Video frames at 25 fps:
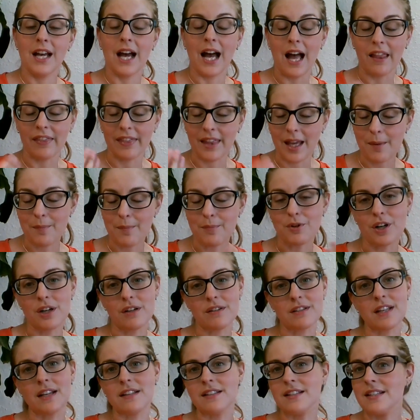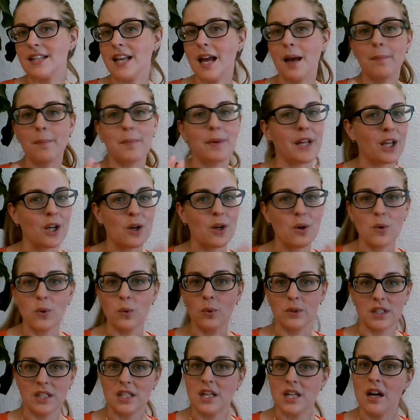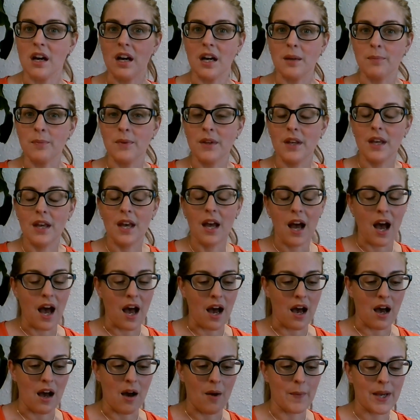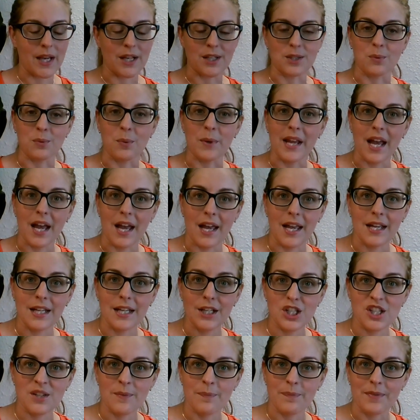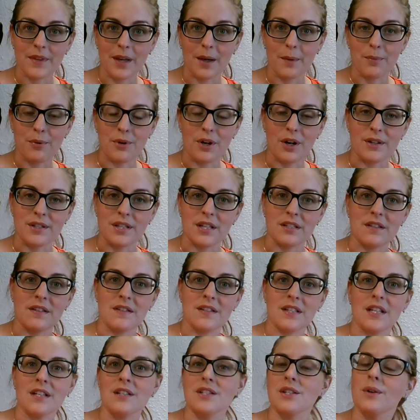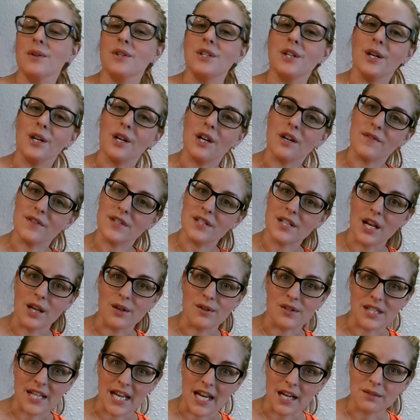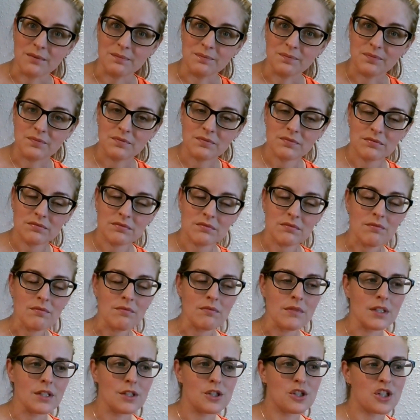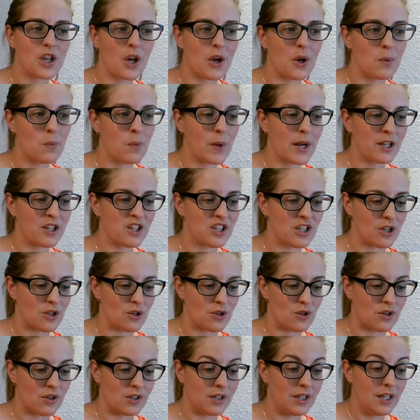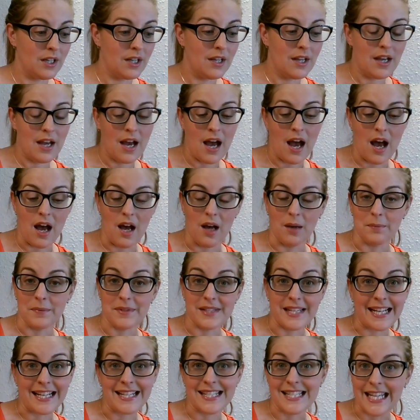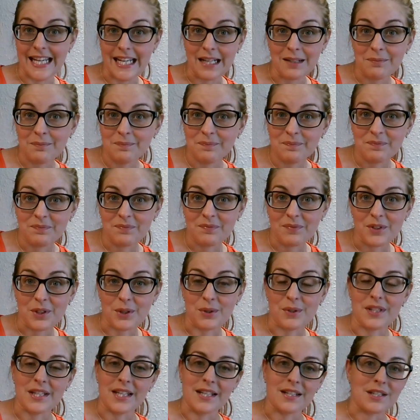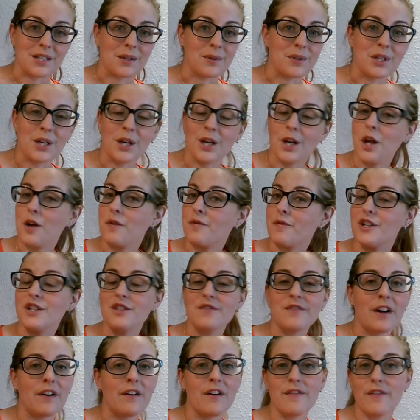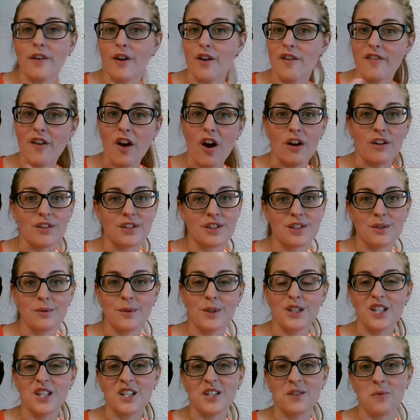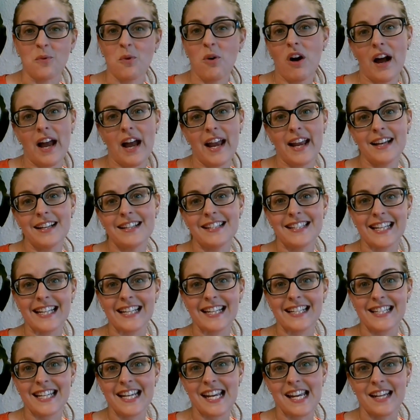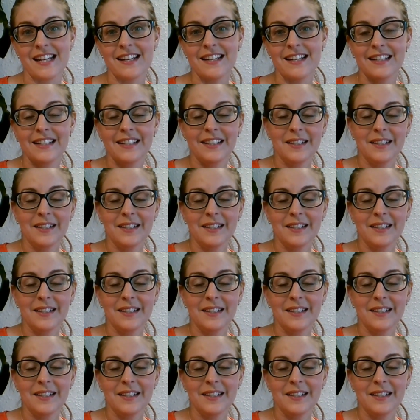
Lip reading: And that process is happening all the time. As we age, that process of skin cell turnover slows down. So when you're 16, your skin cell turnover is very, very fast, which is why at 16